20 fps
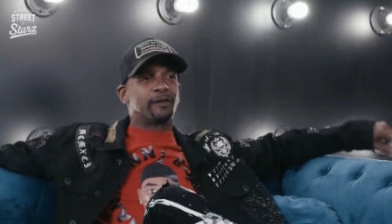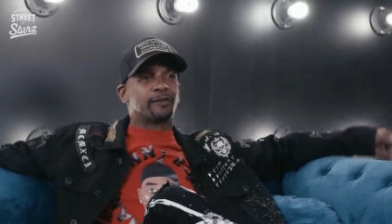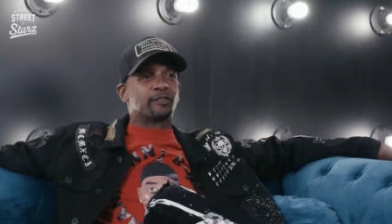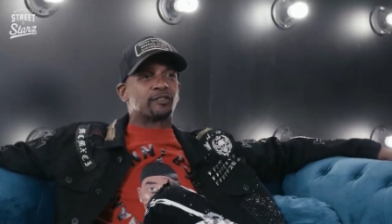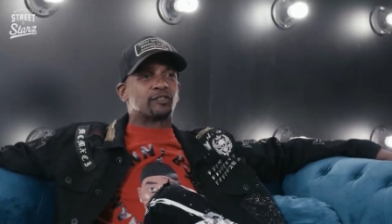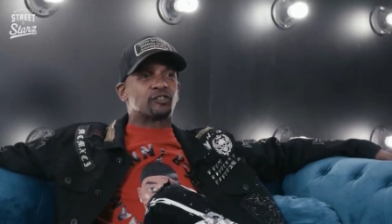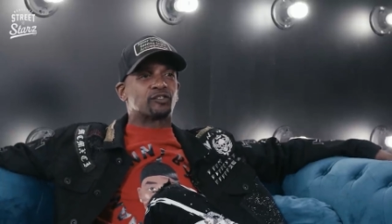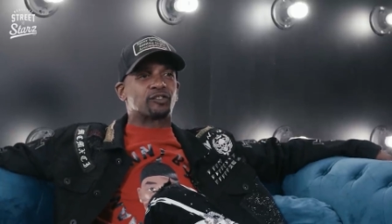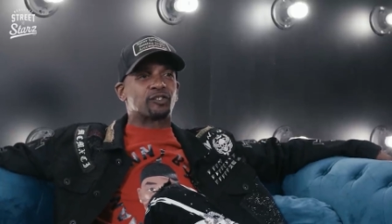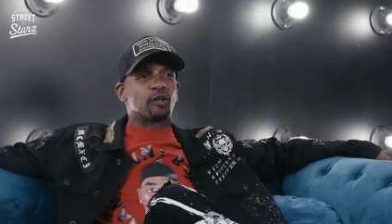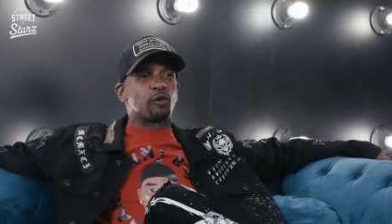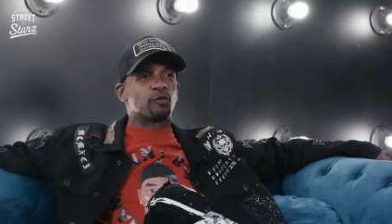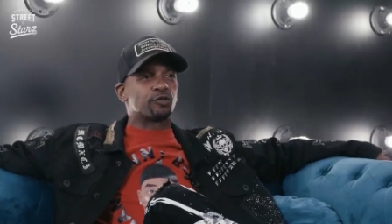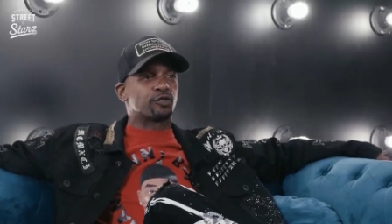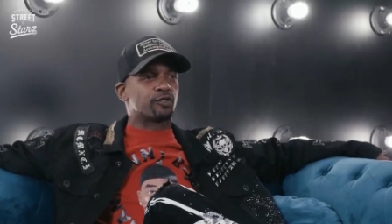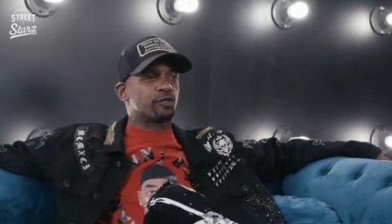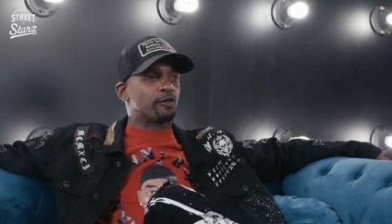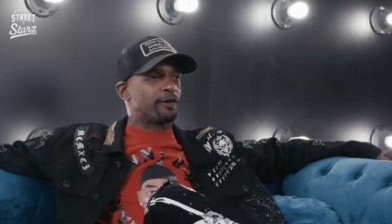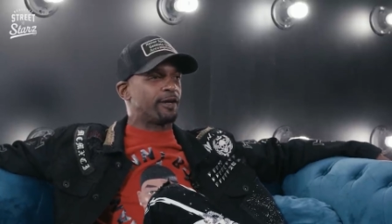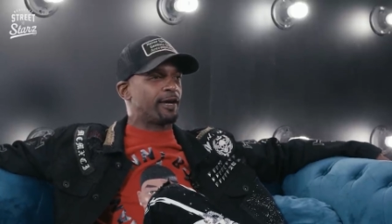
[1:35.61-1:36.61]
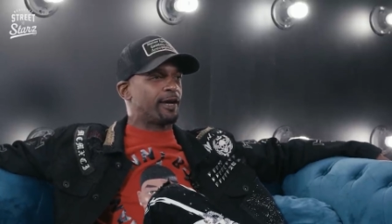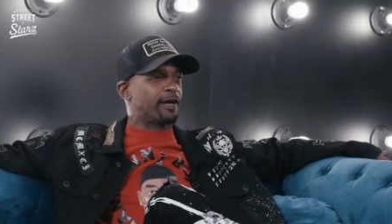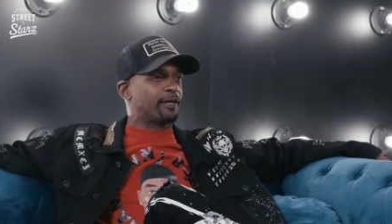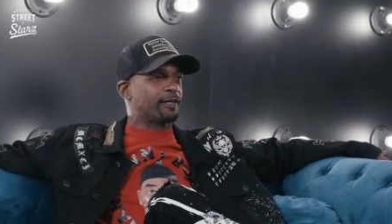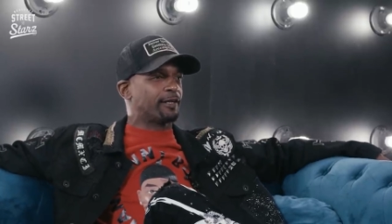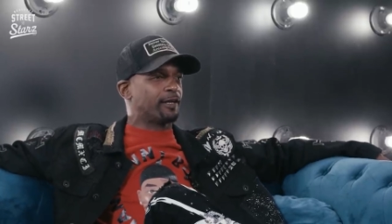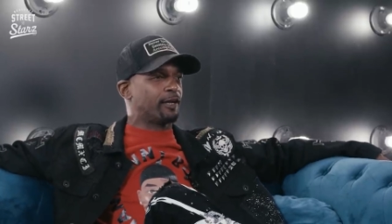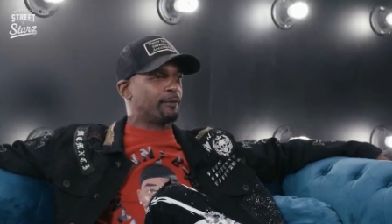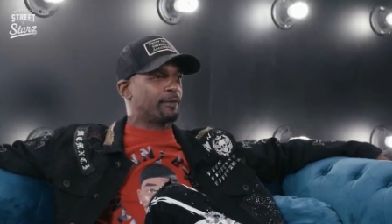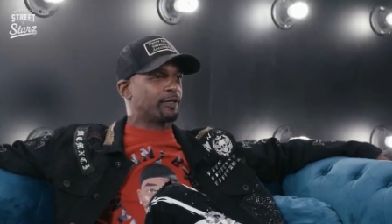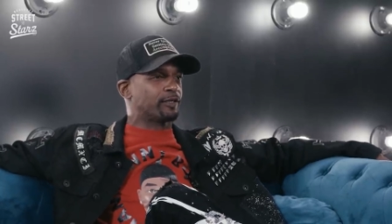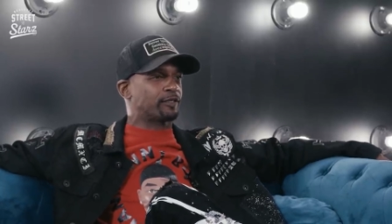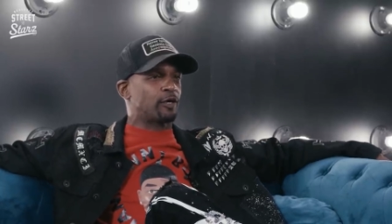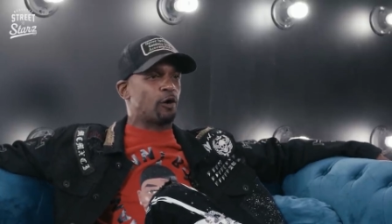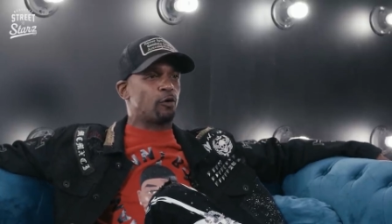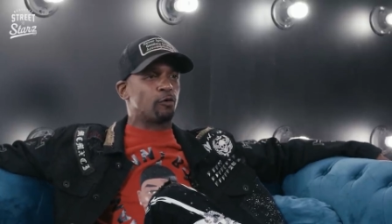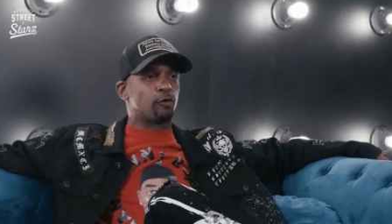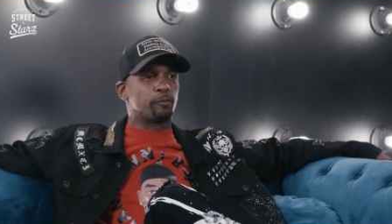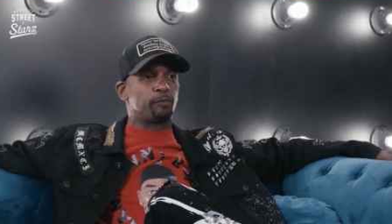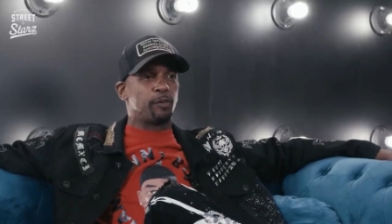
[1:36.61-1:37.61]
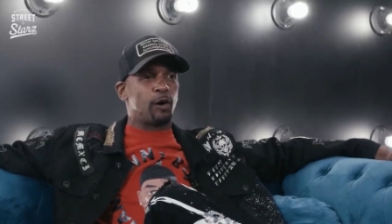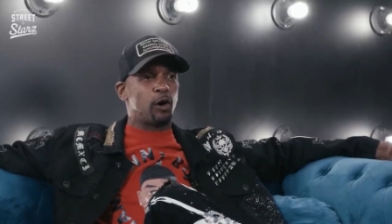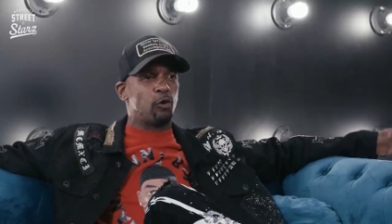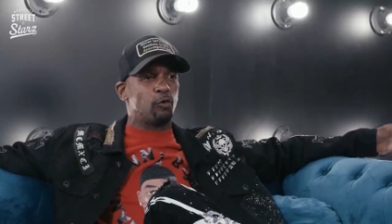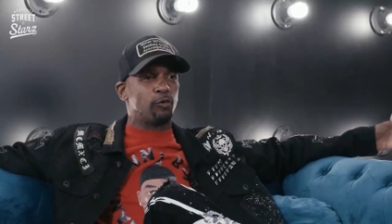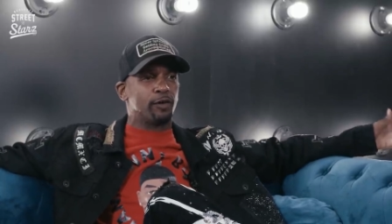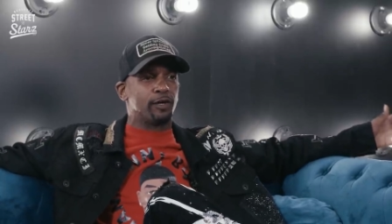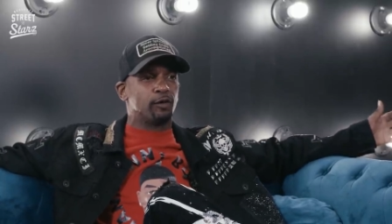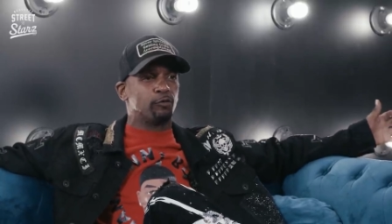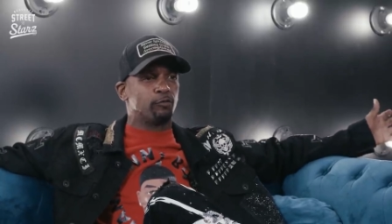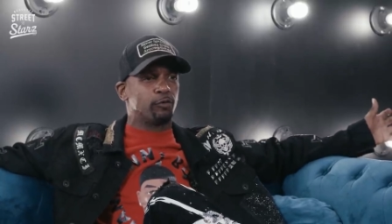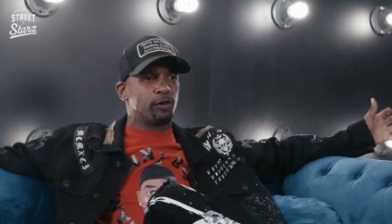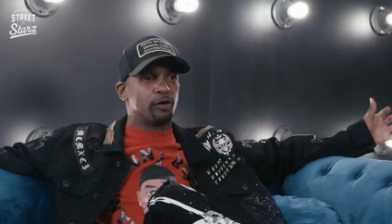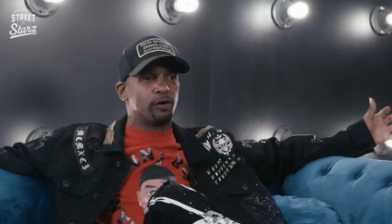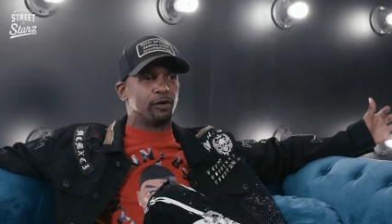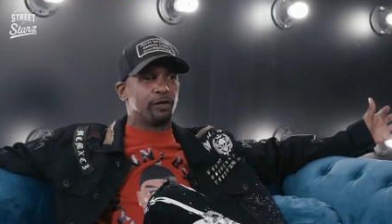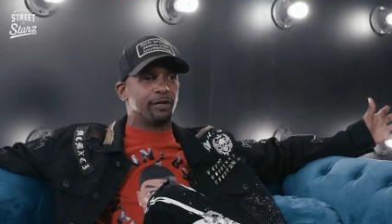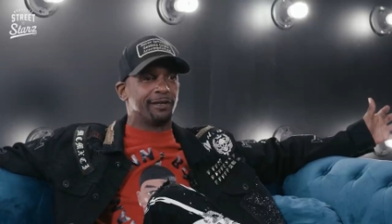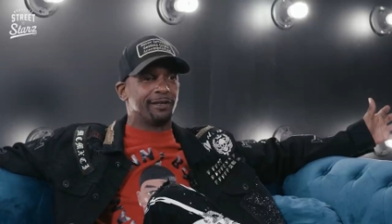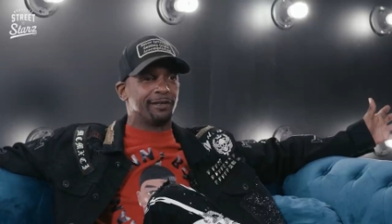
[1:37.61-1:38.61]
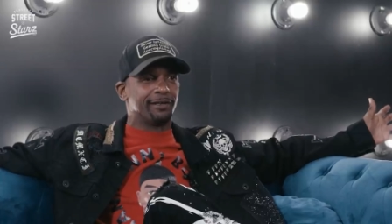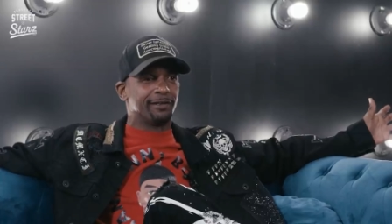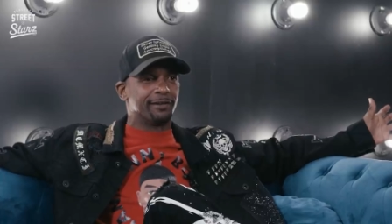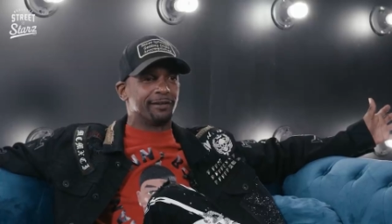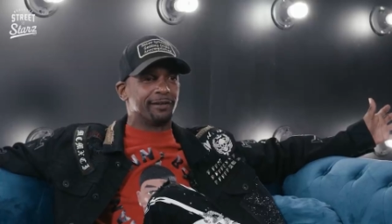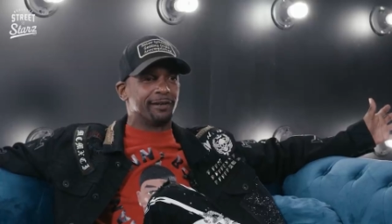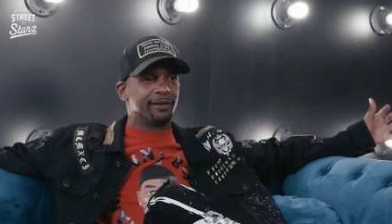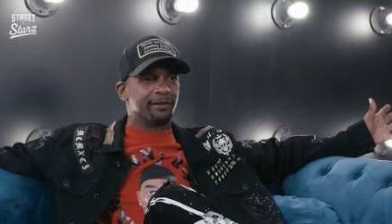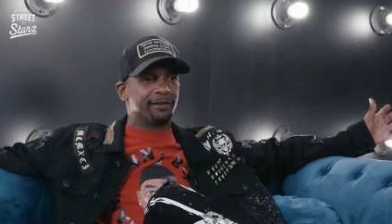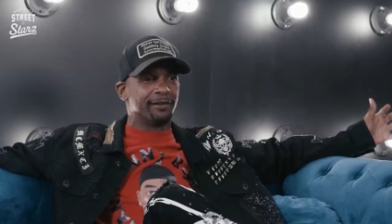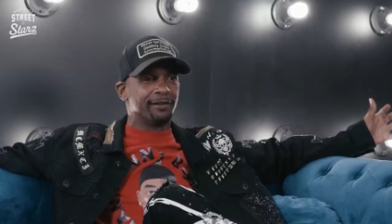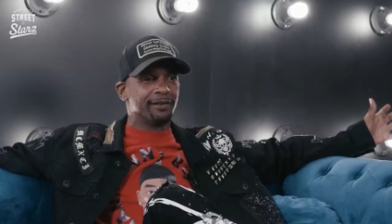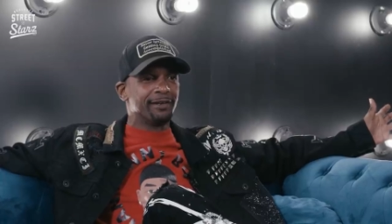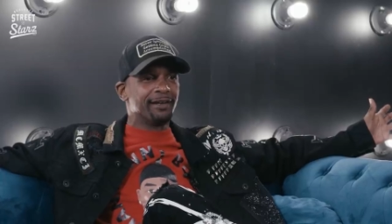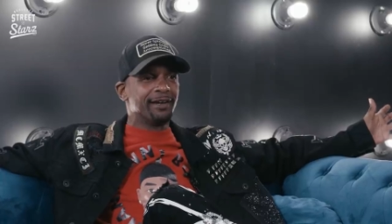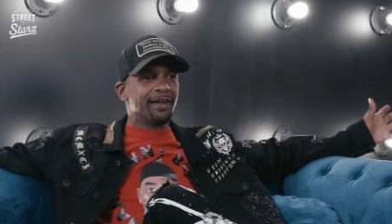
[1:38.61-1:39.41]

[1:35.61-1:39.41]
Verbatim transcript: of the social economic totem pole in the world it is, nigga.